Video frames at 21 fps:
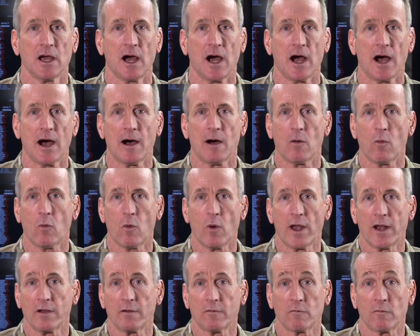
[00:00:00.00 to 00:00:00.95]
Uh,
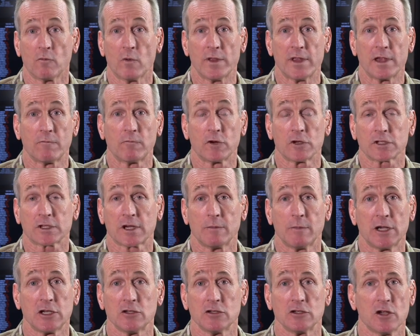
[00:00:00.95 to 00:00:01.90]
when, when they first
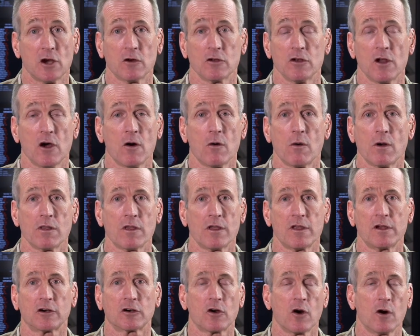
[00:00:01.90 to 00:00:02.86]
come in, you don't know whether
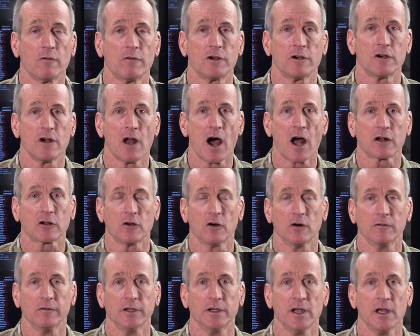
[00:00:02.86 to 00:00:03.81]
they're COVID or not
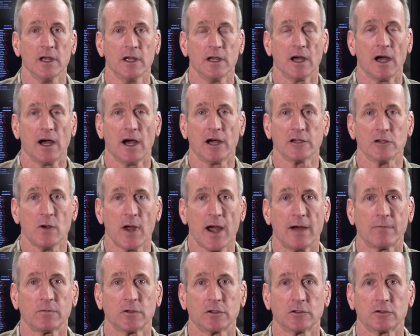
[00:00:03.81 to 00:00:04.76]
COVID. Uh, you
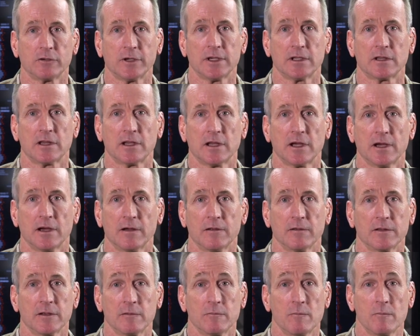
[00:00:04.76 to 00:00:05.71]
have to treat uh,
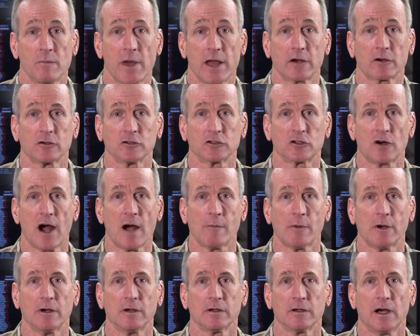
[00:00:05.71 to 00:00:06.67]
the medical
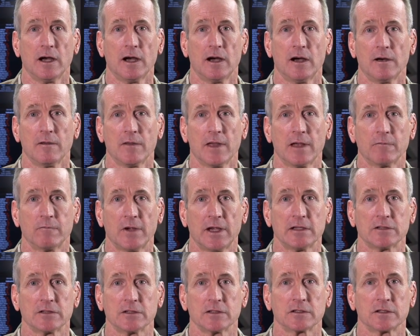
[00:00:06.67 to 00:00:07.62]
trauma uh, that
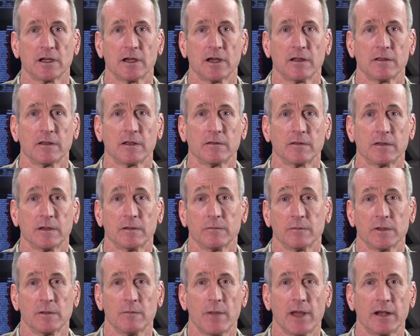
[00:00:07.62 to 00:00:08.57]
faces the, the,
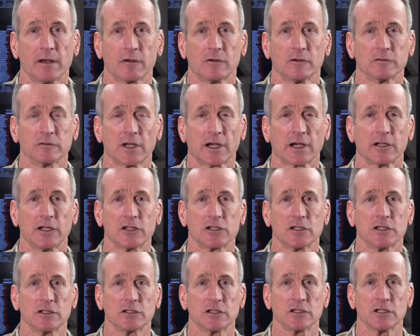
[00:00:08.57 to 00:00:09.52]
the, medical
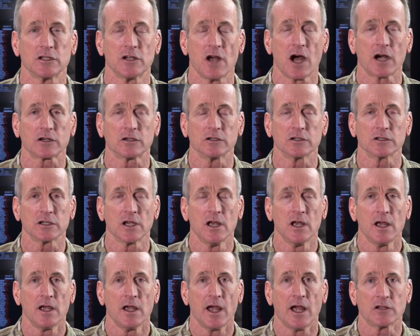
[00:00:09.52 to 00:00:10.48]
technicians and the doctors.
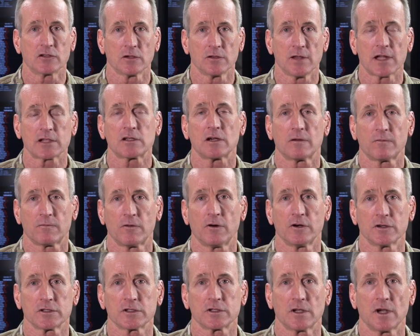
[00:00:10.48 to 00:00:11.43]
And so that's our
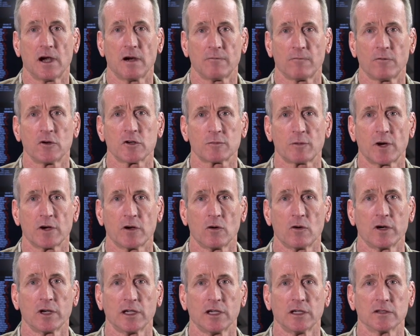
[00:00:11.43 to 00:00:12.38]
first, our first
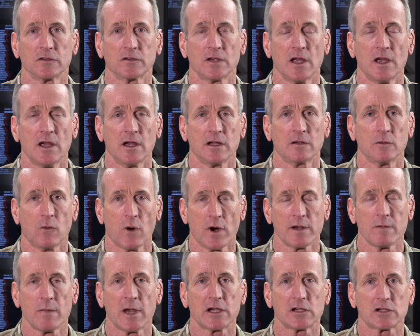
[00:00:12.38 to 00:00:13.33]
priority is to
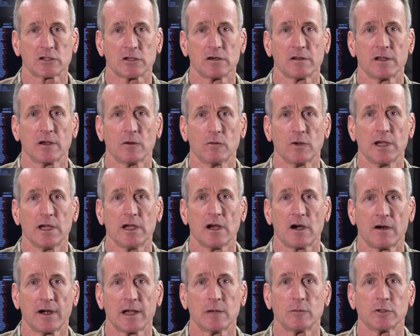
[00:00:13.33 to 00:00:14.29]
one, make sure that we
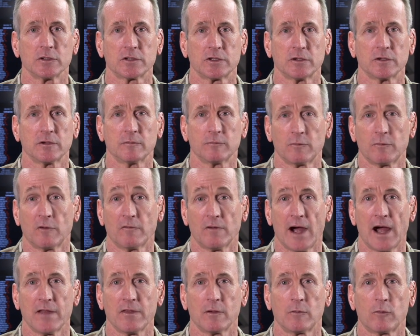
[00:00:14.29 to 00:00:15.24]
are able to
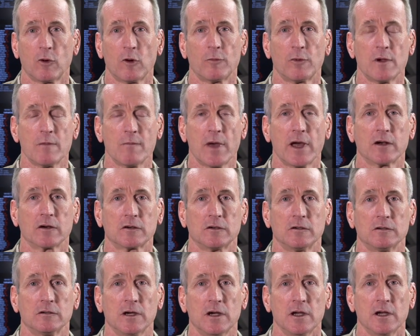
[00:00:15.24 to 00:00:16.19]
provide the appropriate
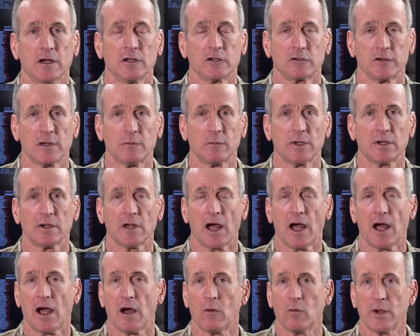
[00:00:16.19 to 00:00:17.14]
medical treatment.
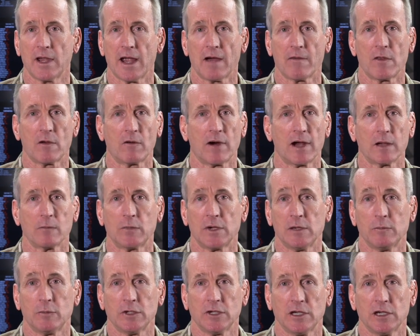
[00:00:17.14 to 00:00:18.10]
Uh, we have the right
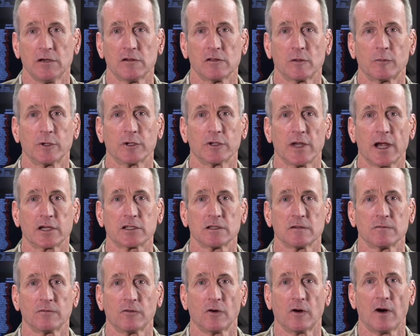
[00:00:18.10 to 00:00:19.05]
PPE or the
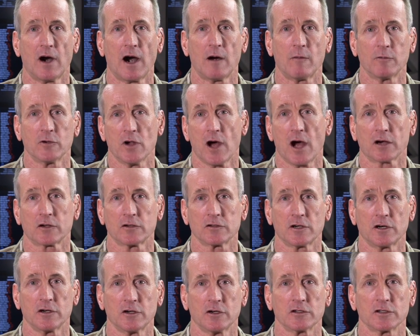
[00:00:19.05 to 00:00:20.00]
protection for our doctors,
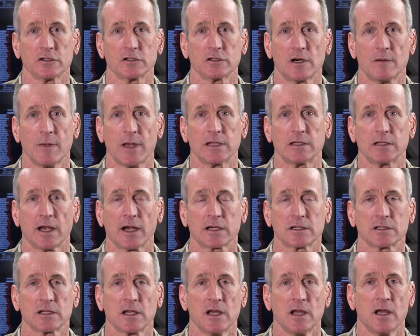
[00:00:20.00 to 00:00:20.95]
our nurses, our med
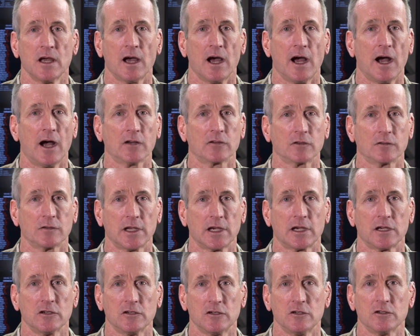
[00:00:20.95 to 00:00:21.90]
techs, uh, so they
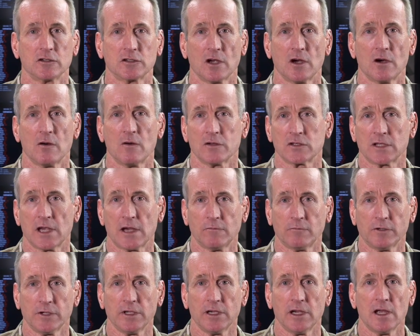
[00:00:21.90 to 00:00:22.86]
can do so
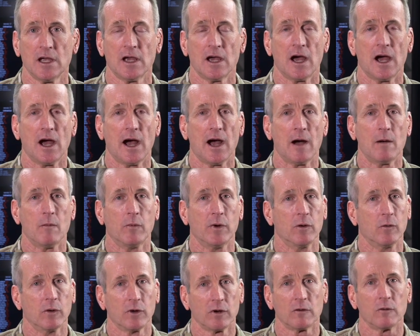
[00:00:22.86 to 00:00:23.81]
safely. Uh,
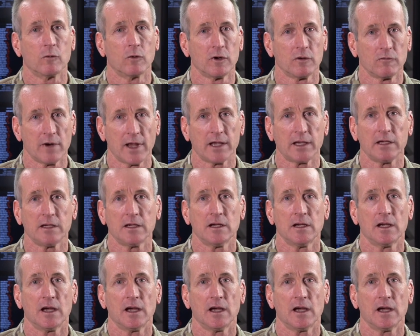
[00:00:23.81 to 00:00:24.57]
but we're, we're ready.